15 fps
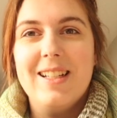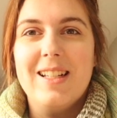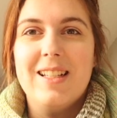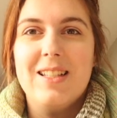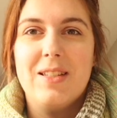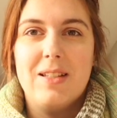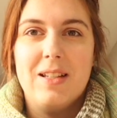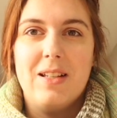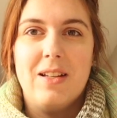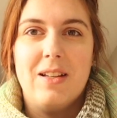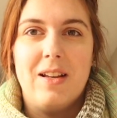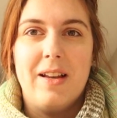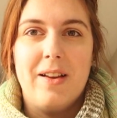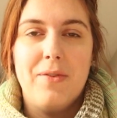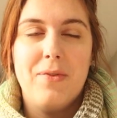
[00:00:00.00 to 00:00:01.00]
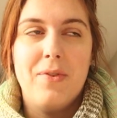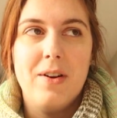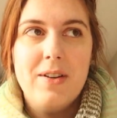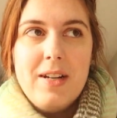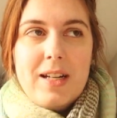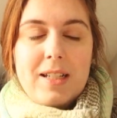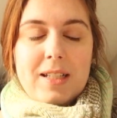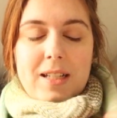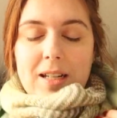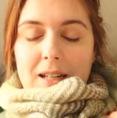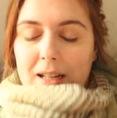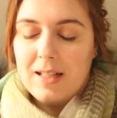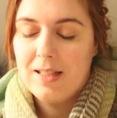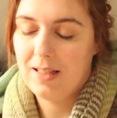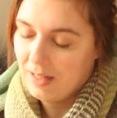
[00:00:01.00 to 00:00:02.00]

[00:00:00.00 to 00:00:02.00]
It's very easy. It's